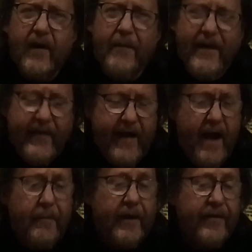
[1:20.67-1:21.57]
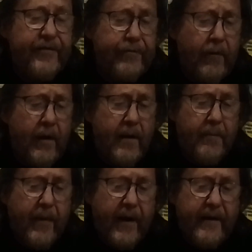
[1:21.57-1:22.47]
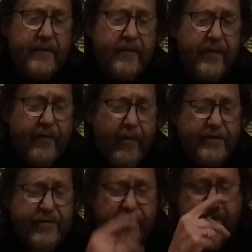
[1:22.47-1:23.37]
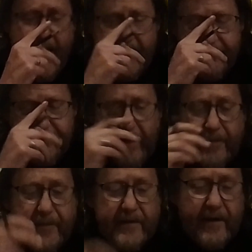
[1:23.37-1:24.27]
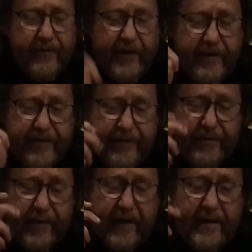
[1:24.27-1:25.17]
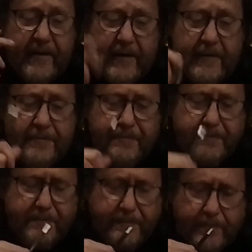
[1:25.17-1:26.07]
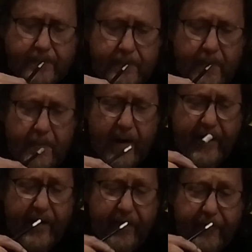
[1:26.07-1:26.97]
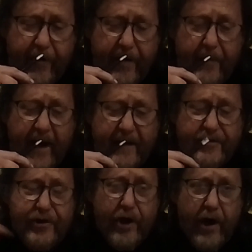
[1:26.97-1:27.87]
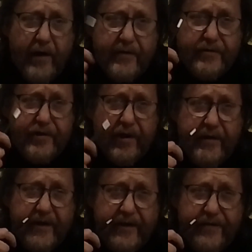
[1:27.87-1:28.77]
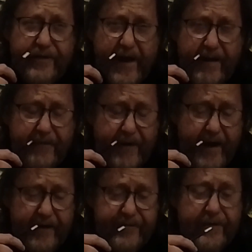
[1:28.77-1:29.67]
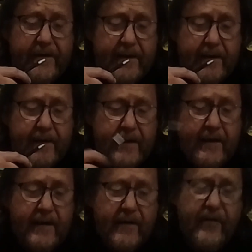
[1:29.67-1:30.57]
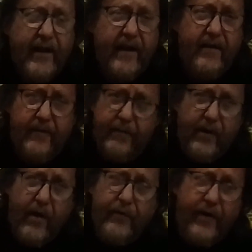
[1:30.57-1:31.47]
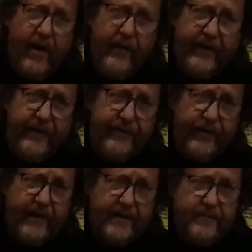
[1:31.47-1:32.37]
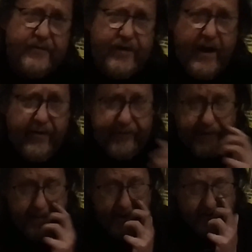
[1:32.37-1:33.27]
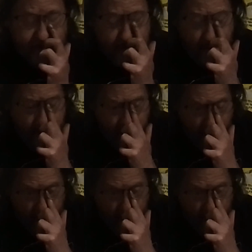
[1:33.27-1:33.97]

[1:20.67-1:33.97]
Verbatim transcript: tell me in the comments. But the original concept of this is uh, another friend of mine, Shawn, Shawn D. Standfast. Link below to all these uh, channels I'm mentioning.